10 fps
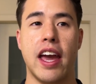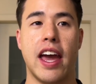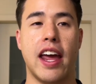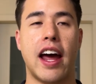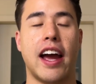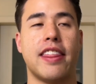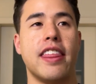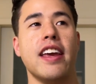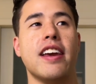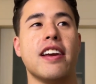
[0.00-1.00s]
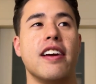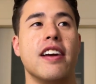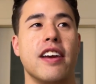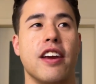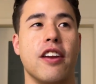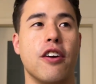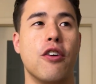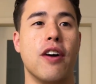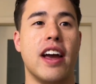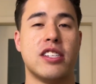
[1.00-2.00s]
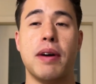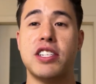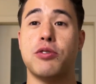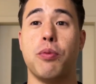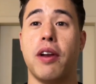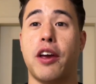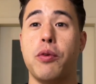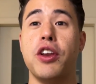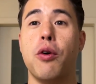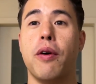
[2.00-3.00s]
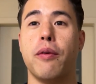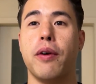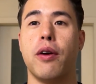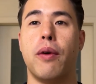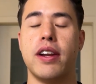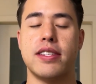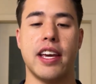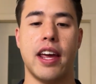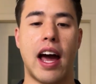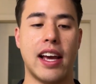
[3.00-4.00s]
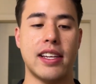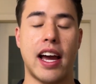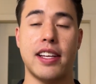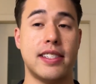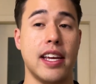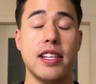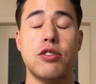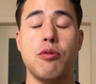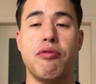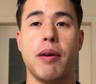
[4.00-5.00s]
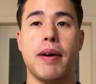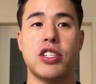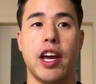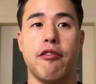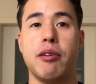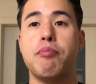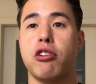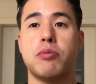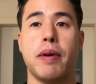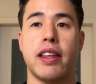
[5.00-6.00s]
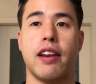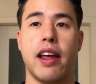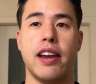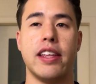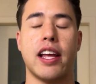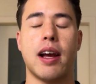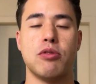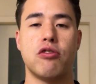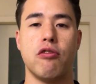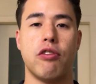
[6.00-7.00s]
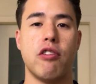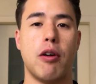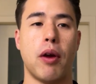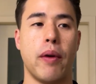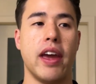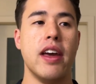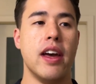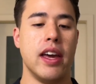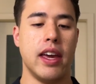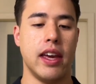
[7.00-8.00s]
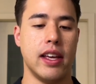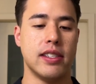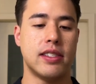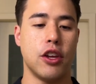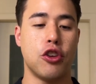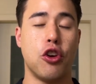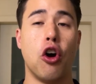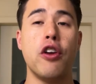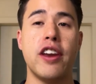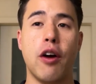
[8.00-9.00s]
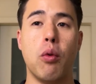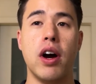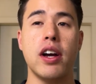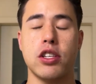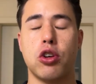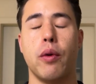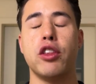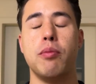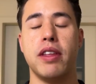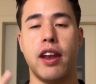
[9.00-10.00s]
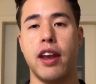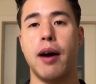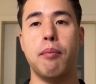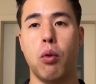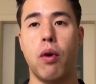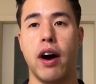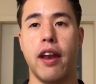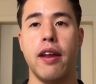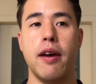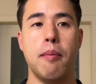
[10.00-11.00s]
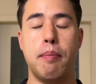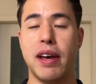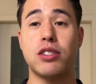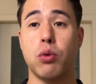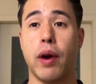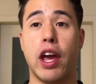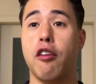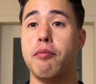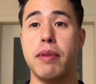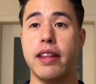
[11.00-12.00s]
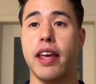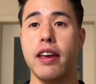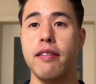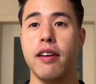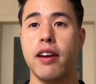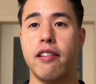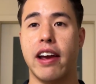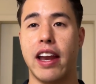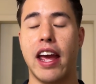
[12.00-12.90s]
And I think, as much as like we don't want to say it, I say this to pretty much every prospect and lead that comes throughout my way, is your network is going to be the number one best way of meeting, right?